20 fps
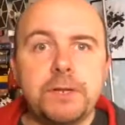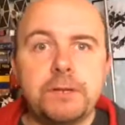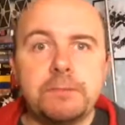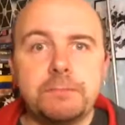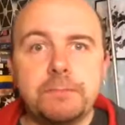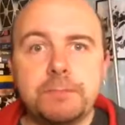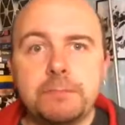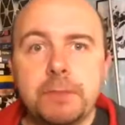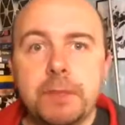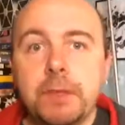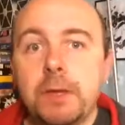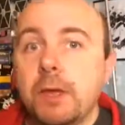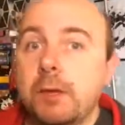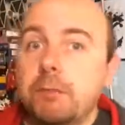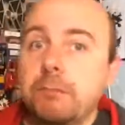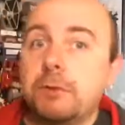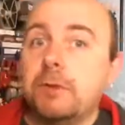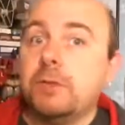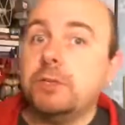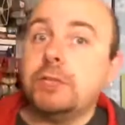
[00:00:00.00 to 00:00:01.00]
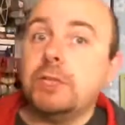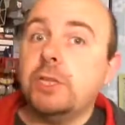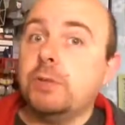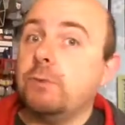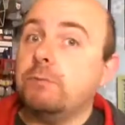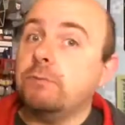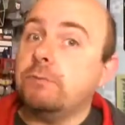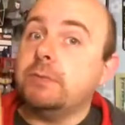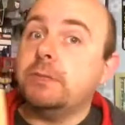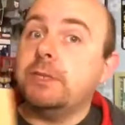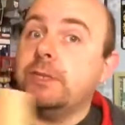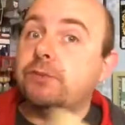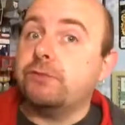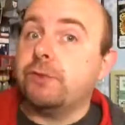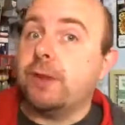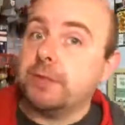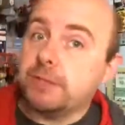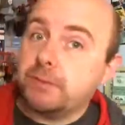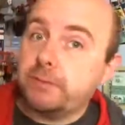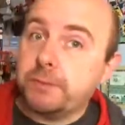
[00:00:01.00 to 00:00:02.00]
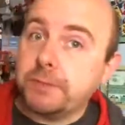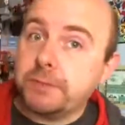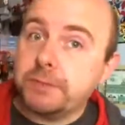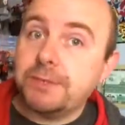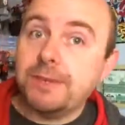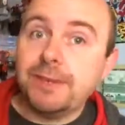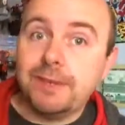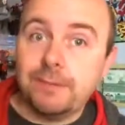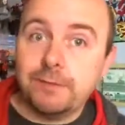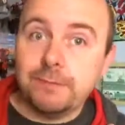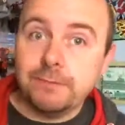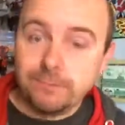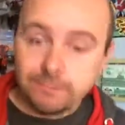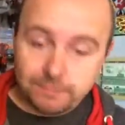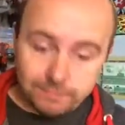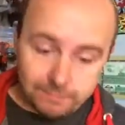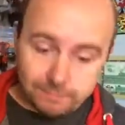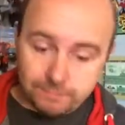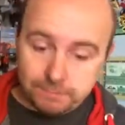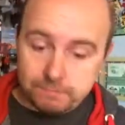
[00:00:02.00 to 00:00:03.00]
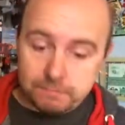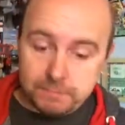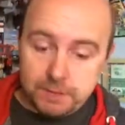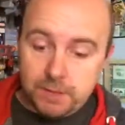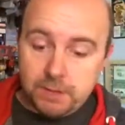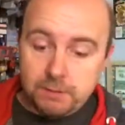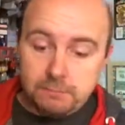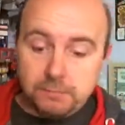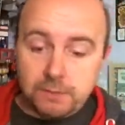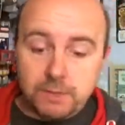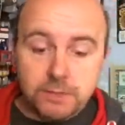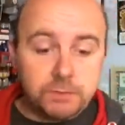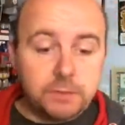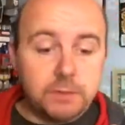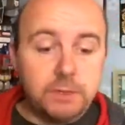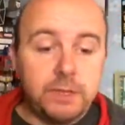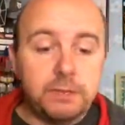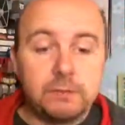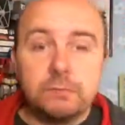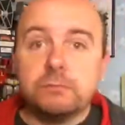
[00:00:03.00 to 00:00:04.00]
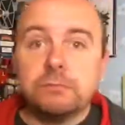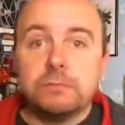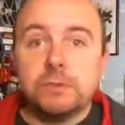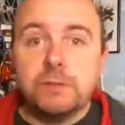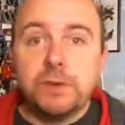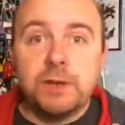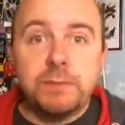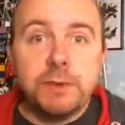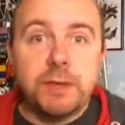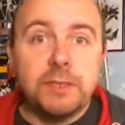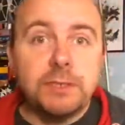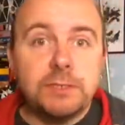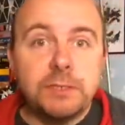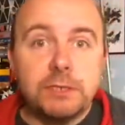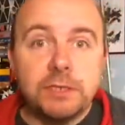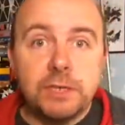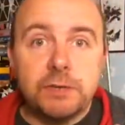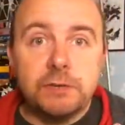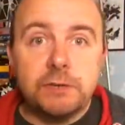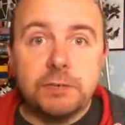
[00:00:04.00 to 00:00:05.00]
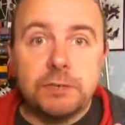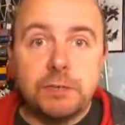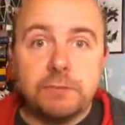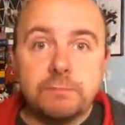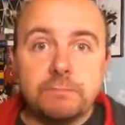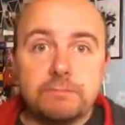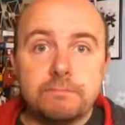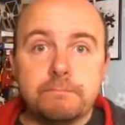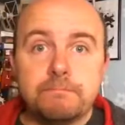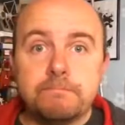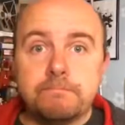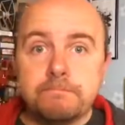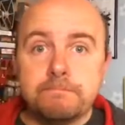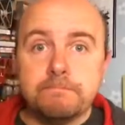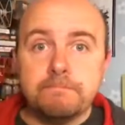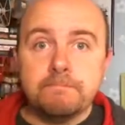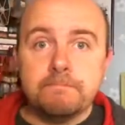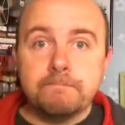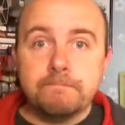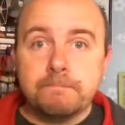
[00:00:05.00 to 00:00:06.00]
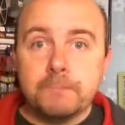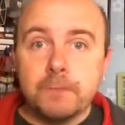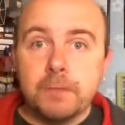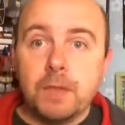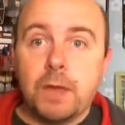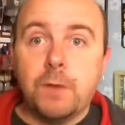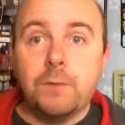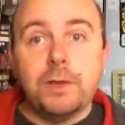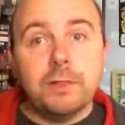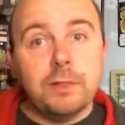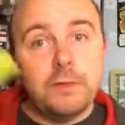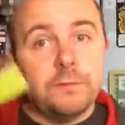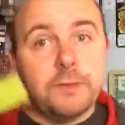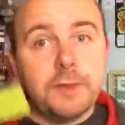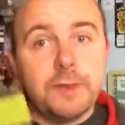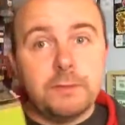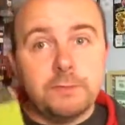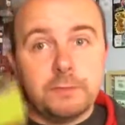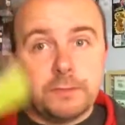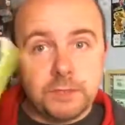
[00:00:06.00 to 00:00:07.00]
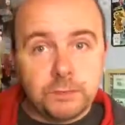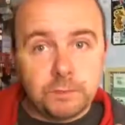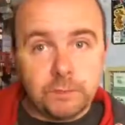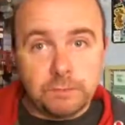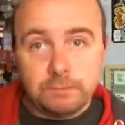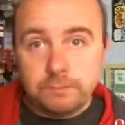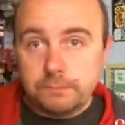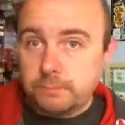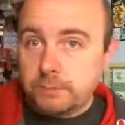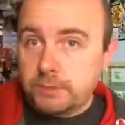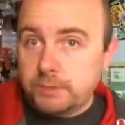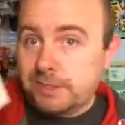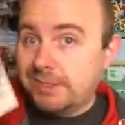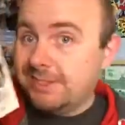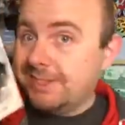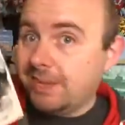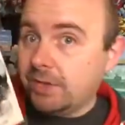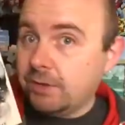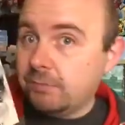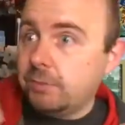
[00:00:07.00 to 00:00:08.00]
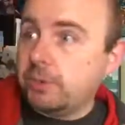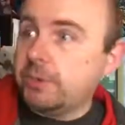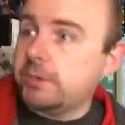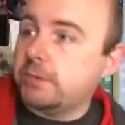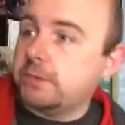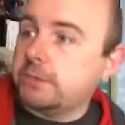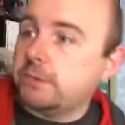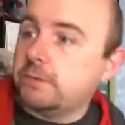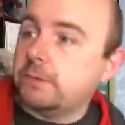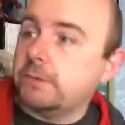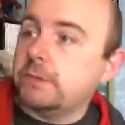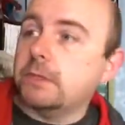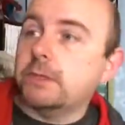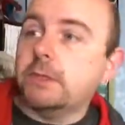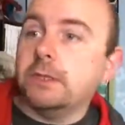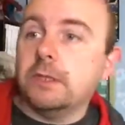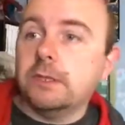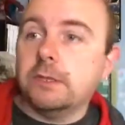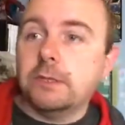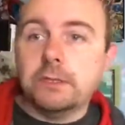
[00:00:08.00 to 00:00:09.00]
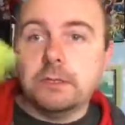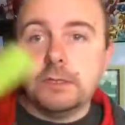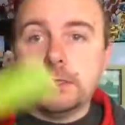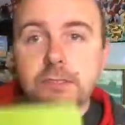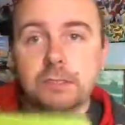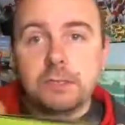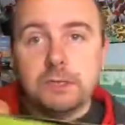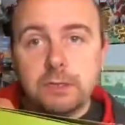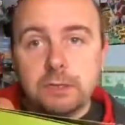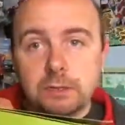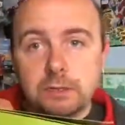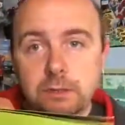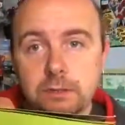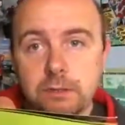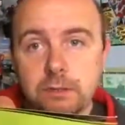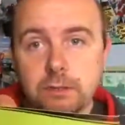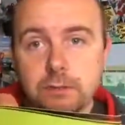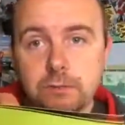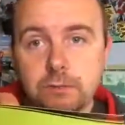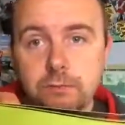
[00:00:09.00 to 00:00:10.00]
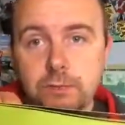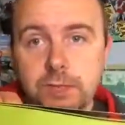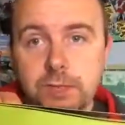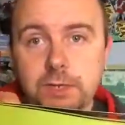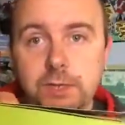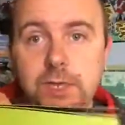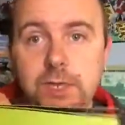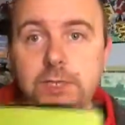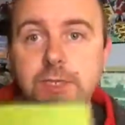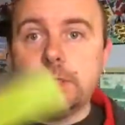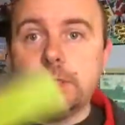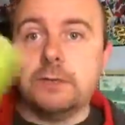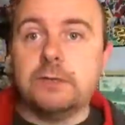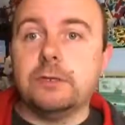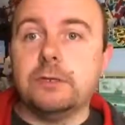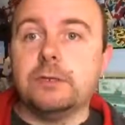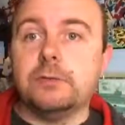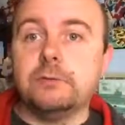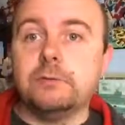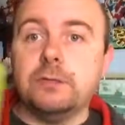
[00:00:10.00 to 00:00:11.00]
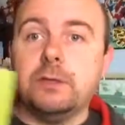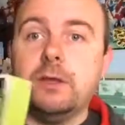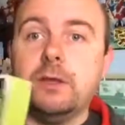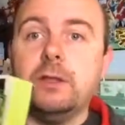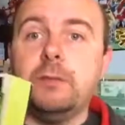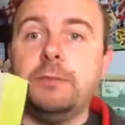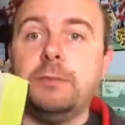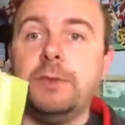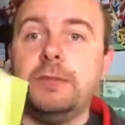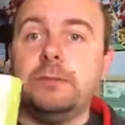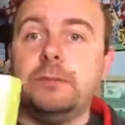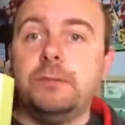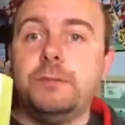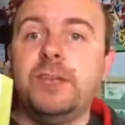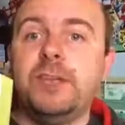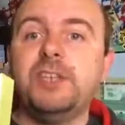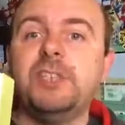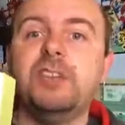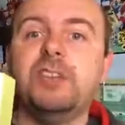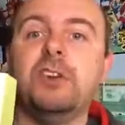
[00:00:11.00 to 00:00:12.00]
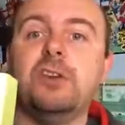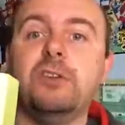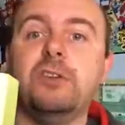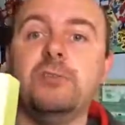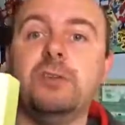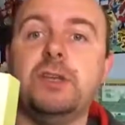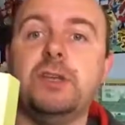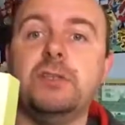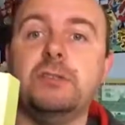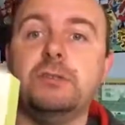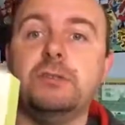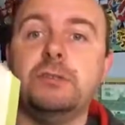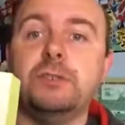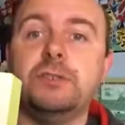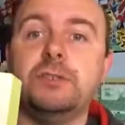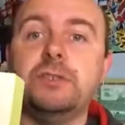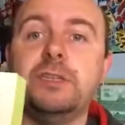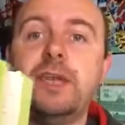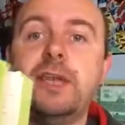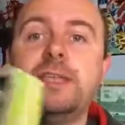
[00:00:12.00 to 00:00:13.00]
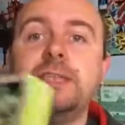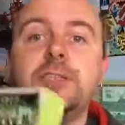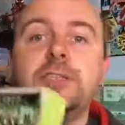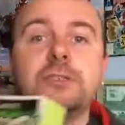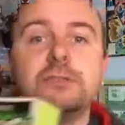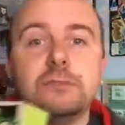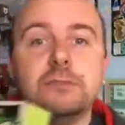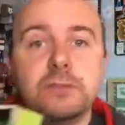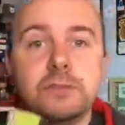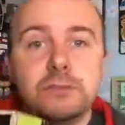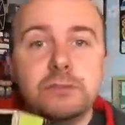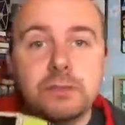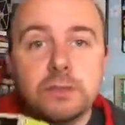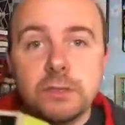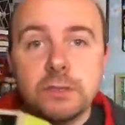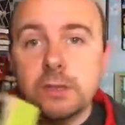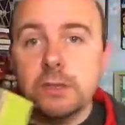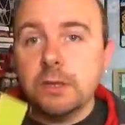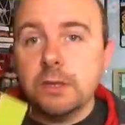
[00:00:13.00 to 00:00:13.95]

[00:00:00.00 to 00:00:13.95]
know. But it certainly won't detract from it either. And these were like 20 pence in the charity shop. And what I love about this one, this is the second book in the series, is the green edging on it. Now, not all the page is not all green. It's just the edge is green.